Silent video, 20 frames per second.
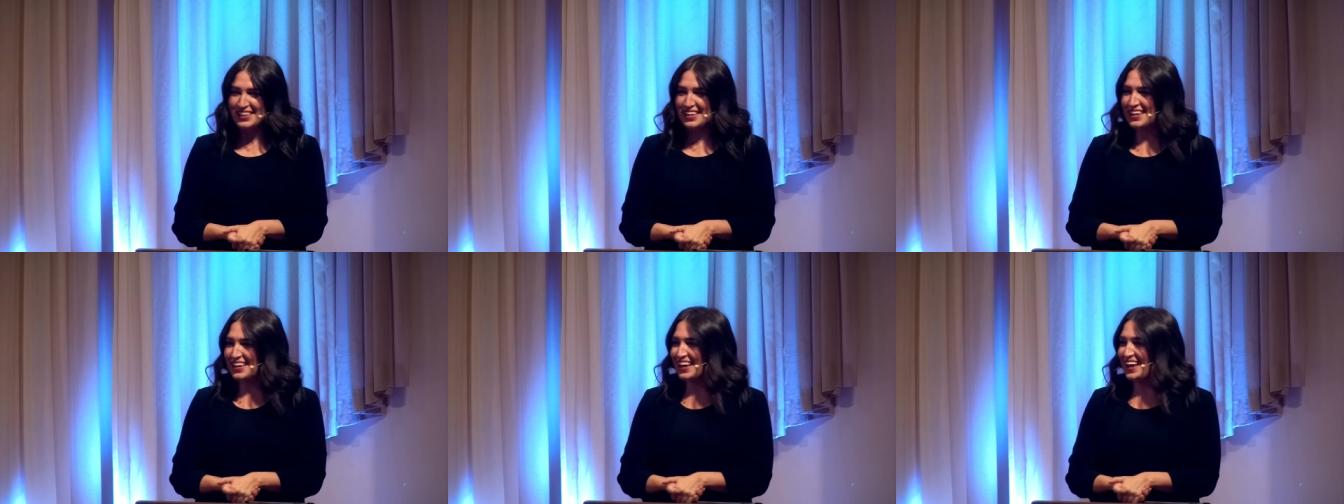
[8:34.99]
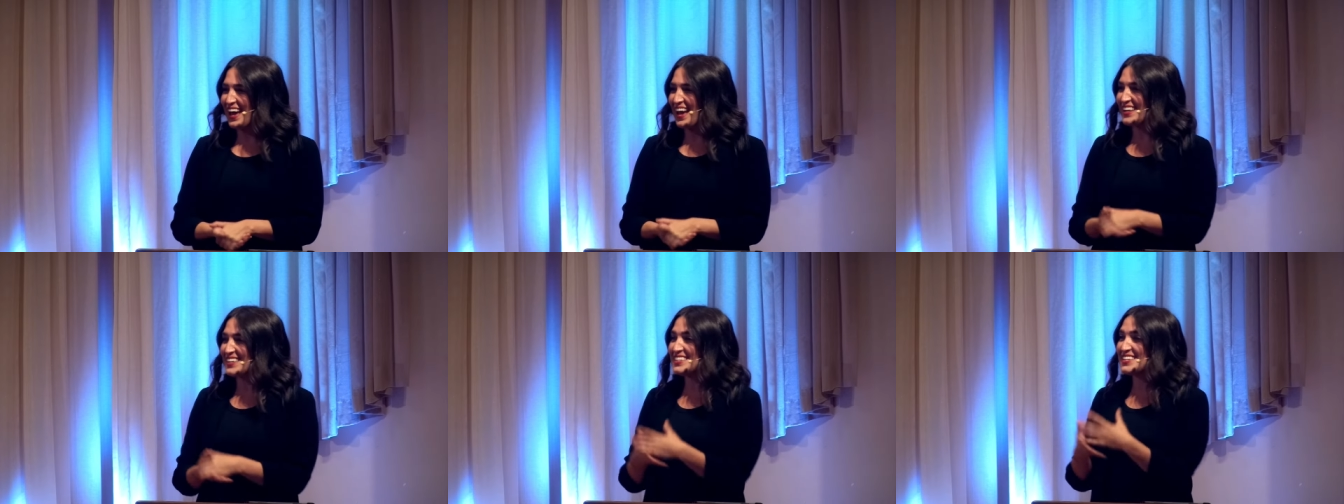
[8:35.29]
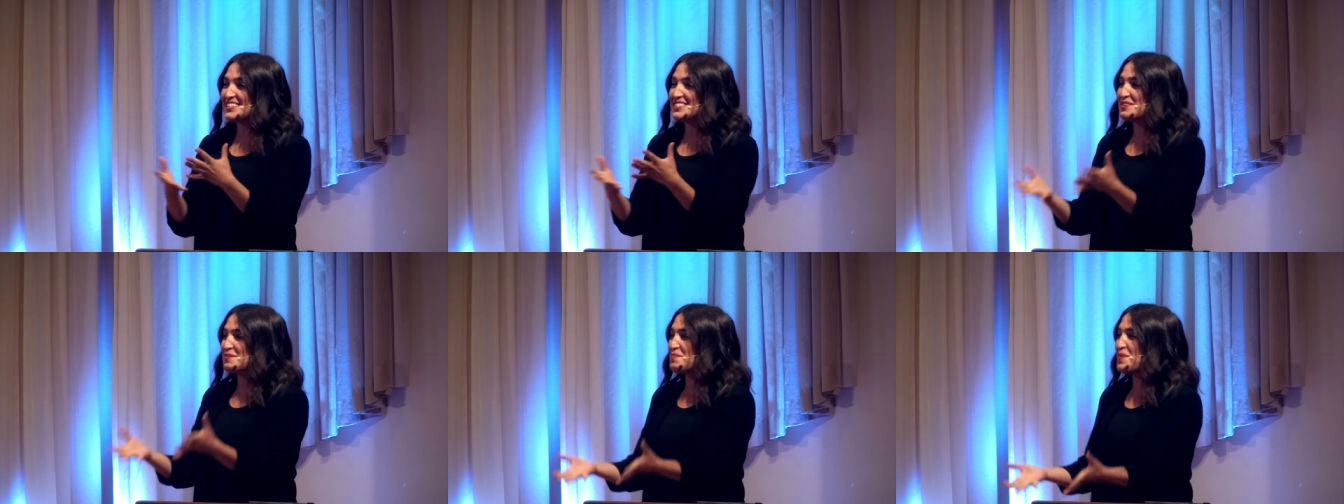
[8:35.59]
the
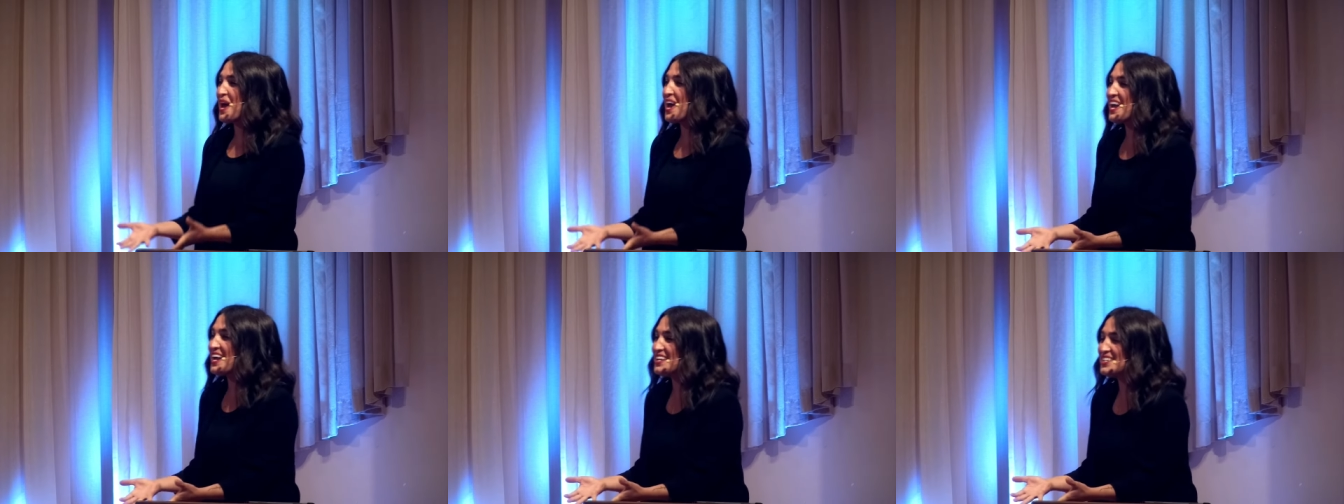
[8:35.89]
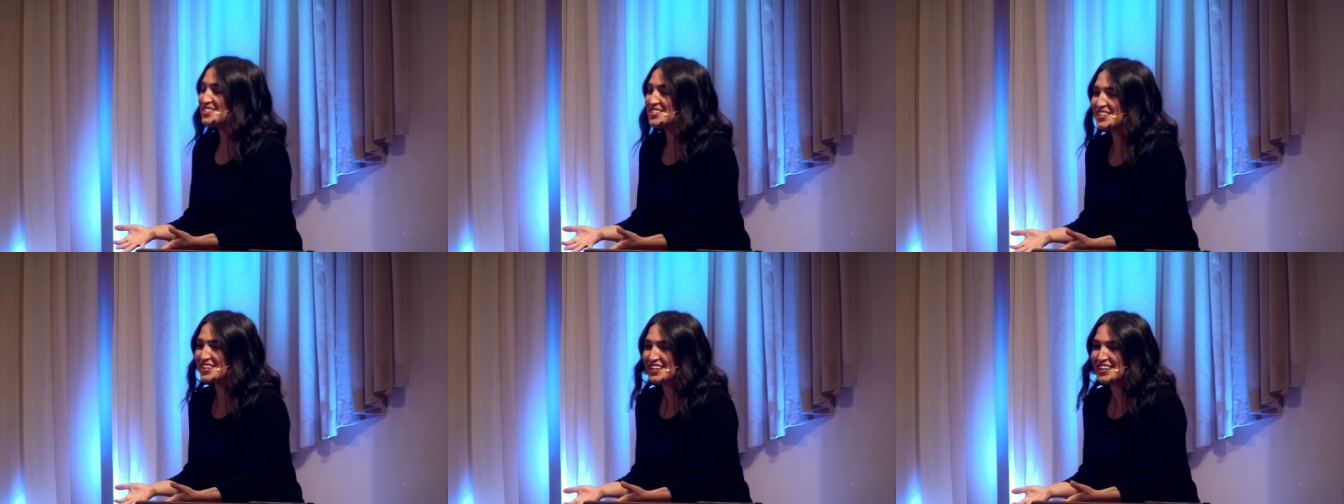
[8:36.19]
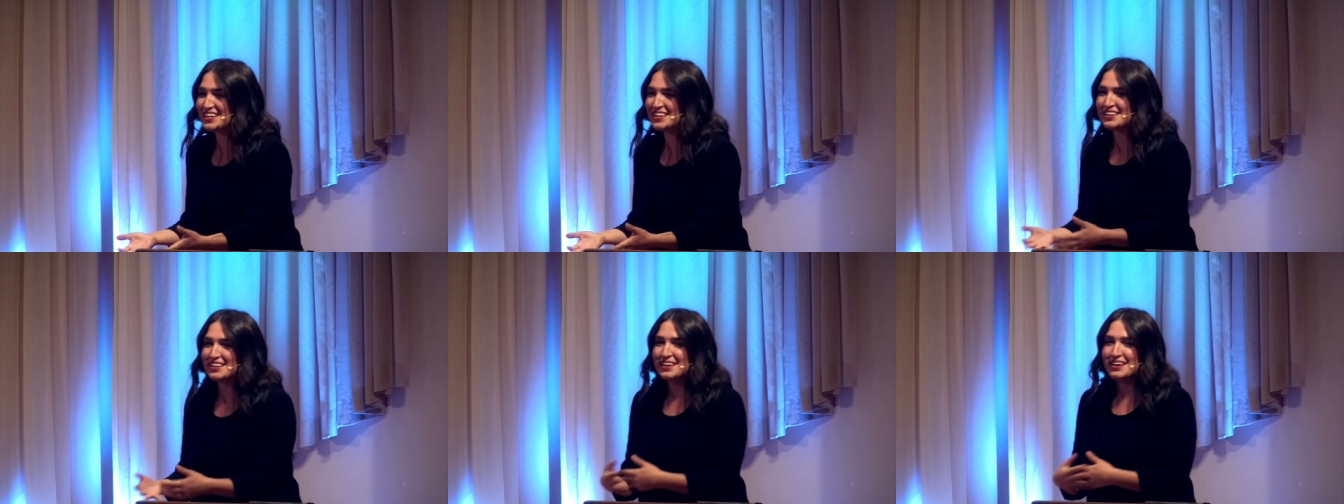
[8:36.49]

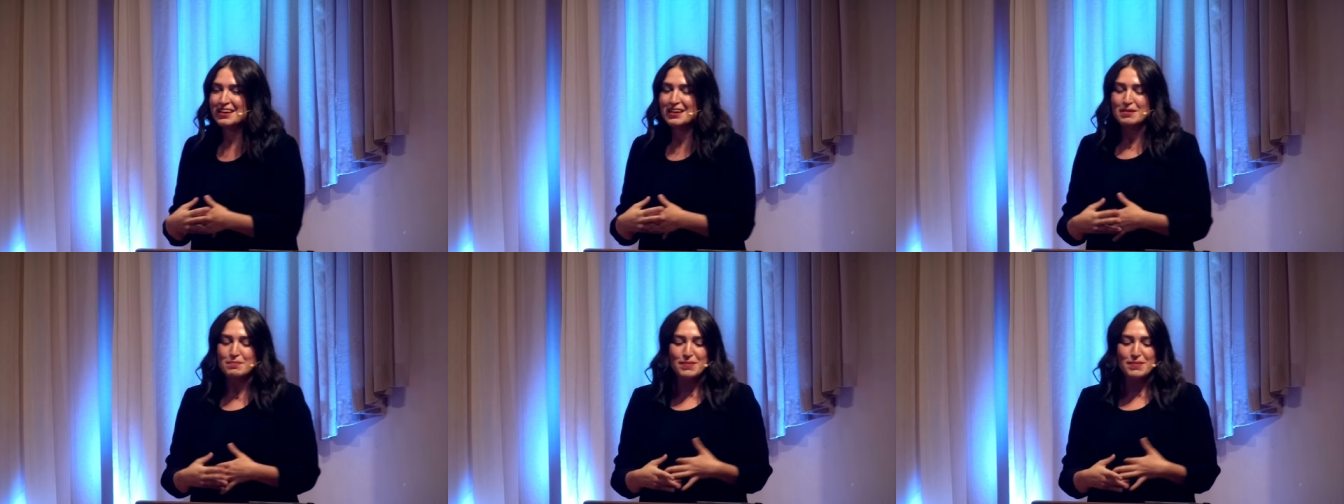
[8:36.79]
anticipation,